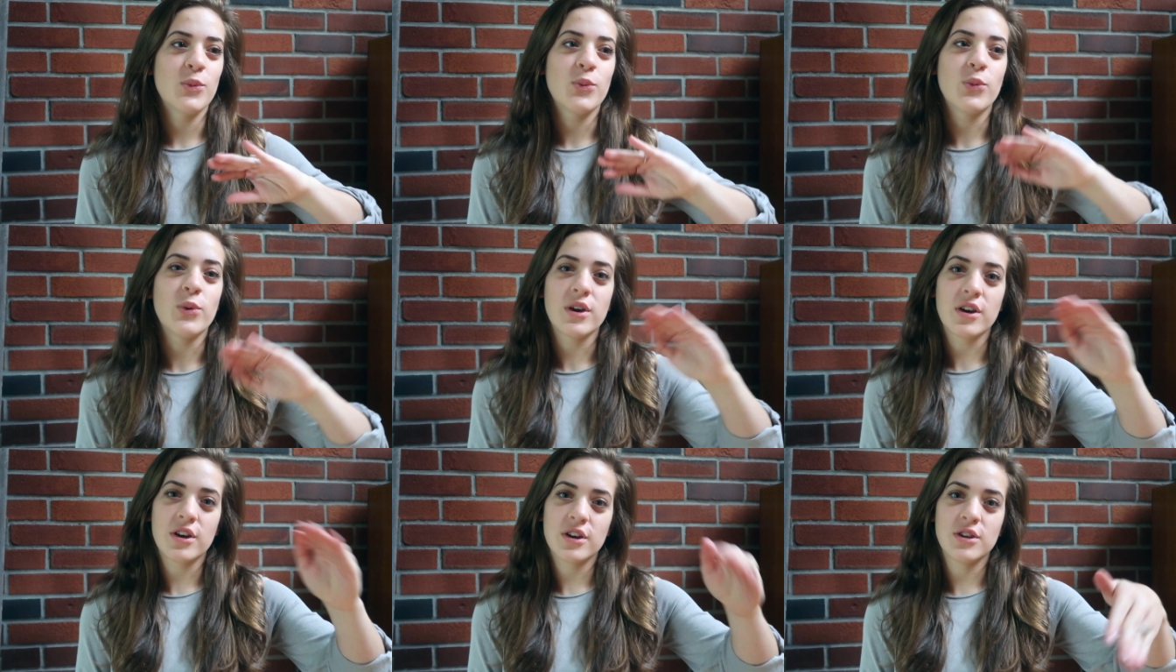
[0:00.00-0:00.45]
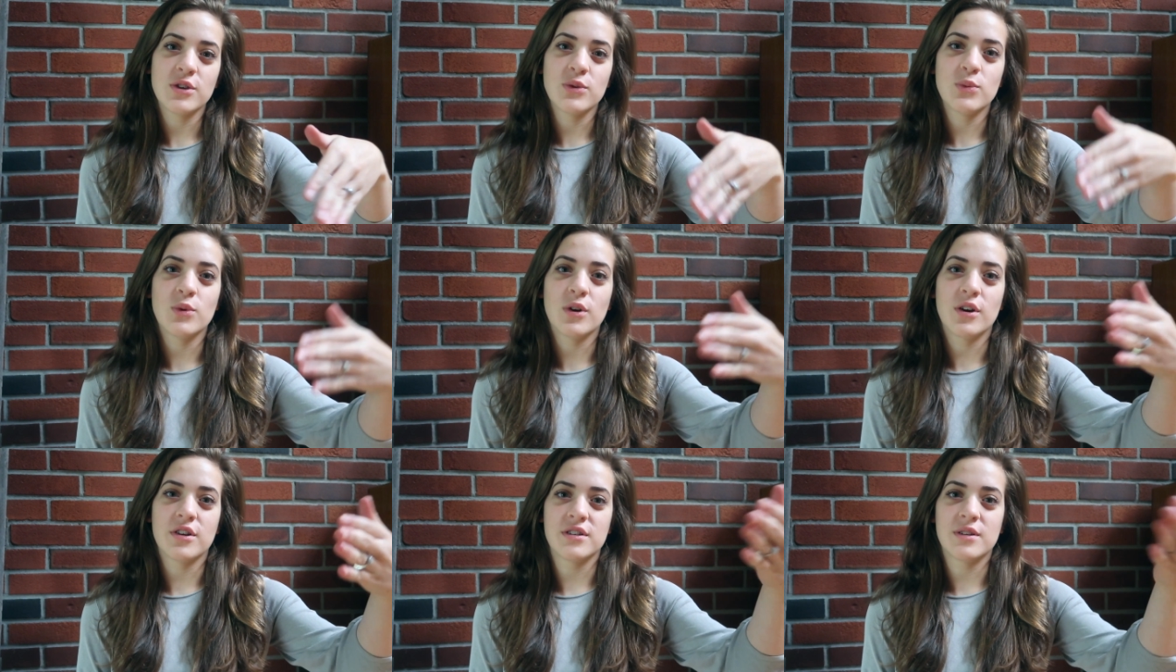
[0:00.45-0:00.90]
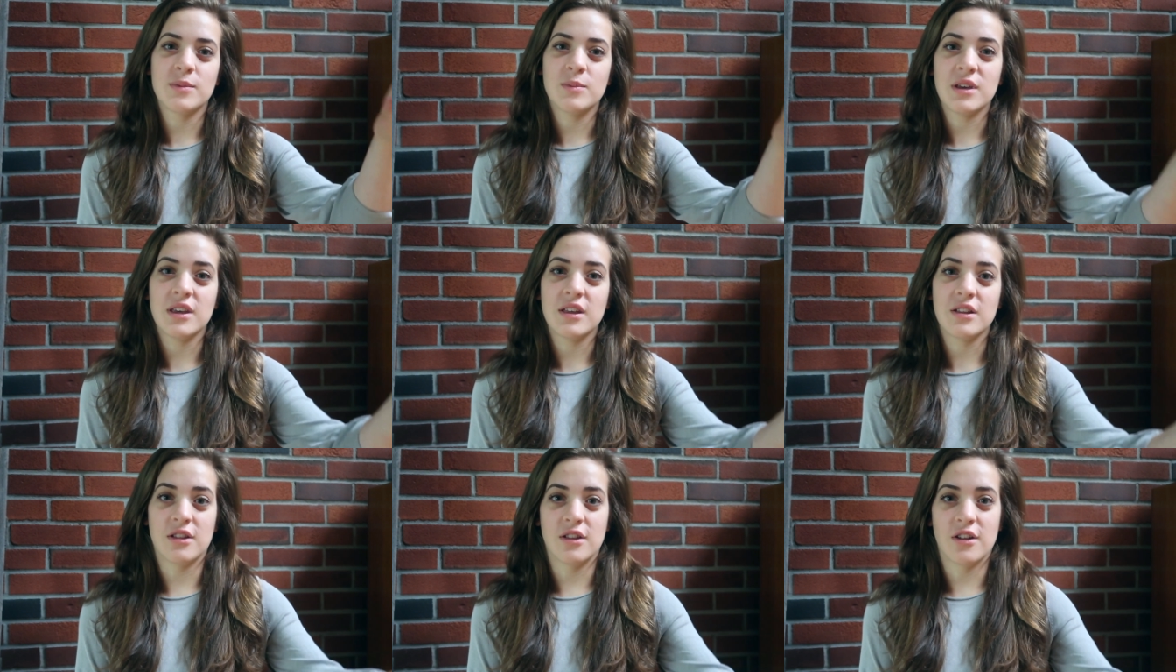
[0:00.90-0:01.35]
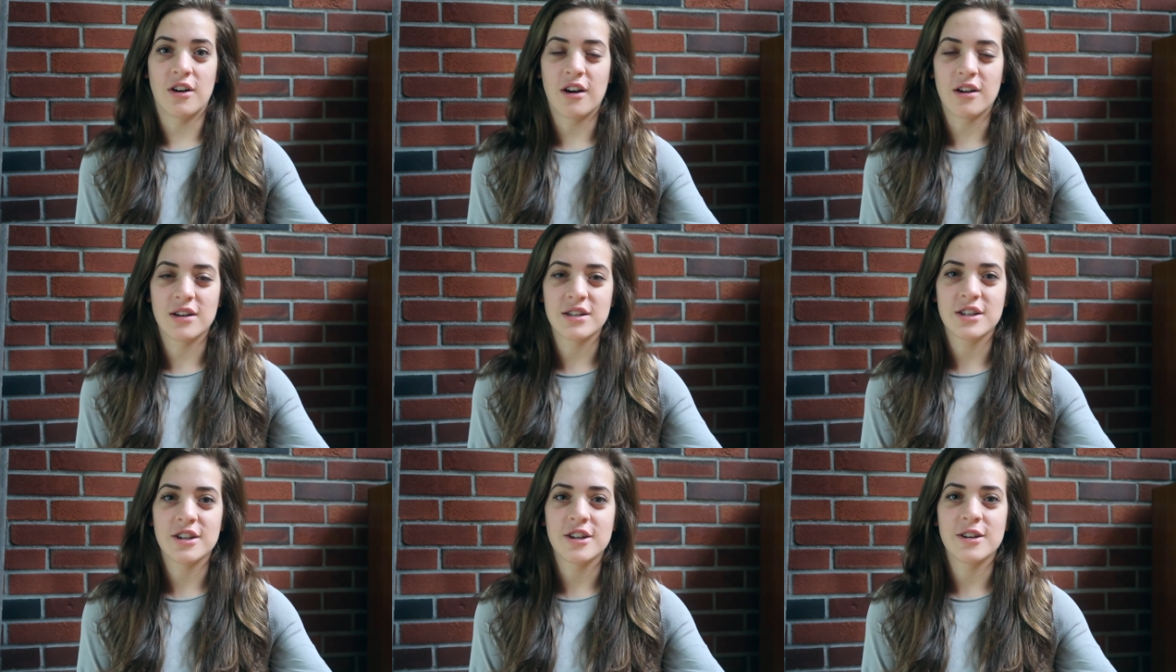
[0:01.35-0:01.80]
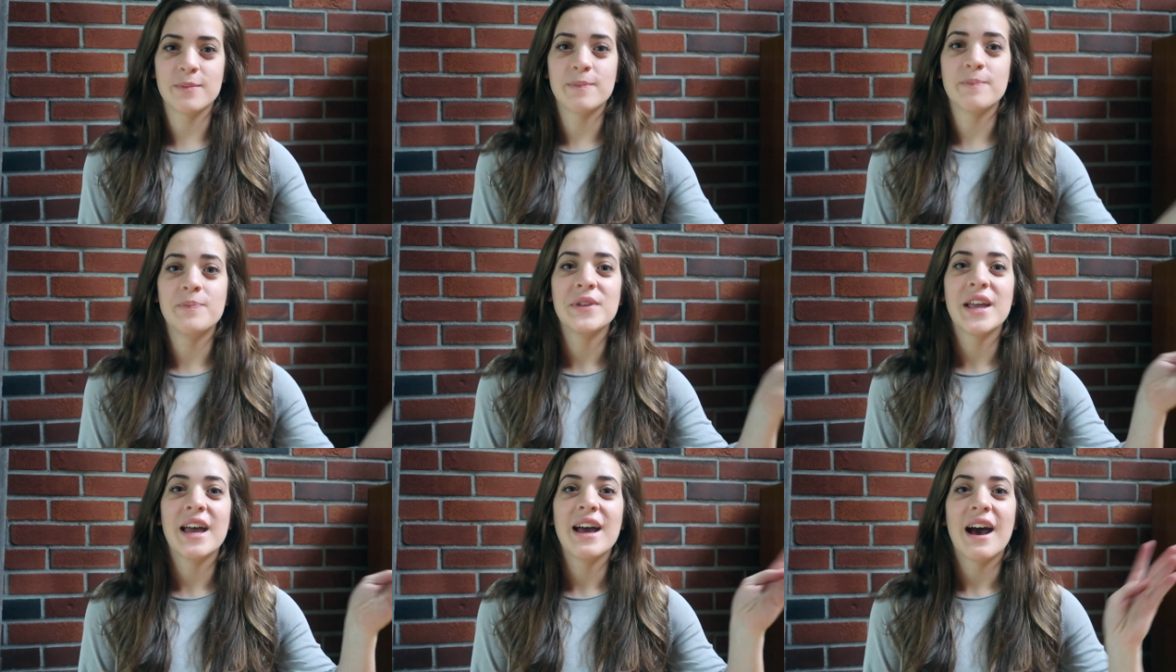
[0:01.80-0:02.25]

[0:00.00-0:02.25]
where you want to be long term,